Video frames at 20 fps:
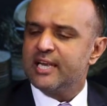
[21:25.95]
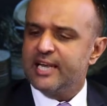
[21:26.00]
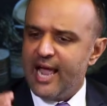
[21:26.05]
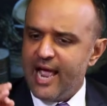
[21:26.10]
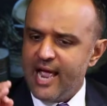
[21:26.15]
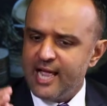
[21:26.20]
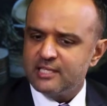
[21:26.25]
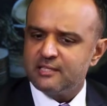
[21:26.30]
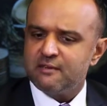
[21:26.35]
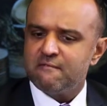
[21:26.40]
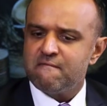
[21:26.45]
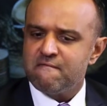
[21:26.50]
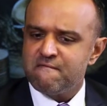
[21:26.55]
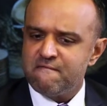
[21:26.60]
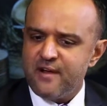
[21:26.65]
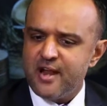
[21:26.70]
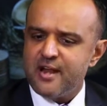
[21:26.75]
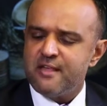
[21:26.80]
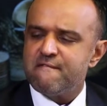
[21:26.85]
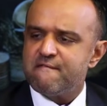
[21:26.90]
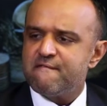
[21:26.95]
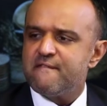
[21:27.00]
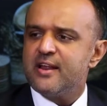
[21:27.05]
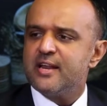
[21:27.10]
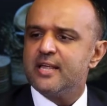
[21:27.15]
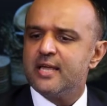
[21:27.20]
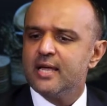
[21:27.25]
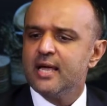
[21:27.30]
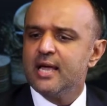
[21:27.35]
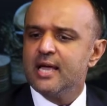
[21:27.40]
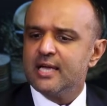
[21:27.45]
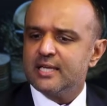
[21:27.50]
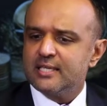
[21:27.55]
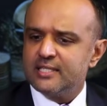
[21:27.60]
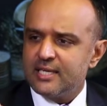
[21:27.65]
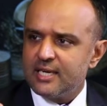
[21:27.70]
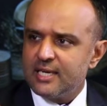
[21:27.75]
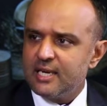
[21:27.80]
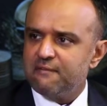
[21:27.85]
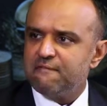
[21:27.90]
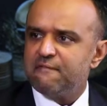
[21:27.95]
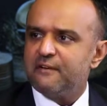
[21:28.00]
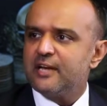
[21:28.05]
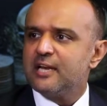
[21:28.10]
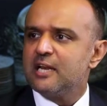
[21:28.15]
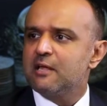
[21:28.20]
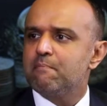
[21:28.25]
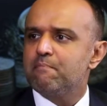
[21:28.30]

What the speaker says: It has a very, very significant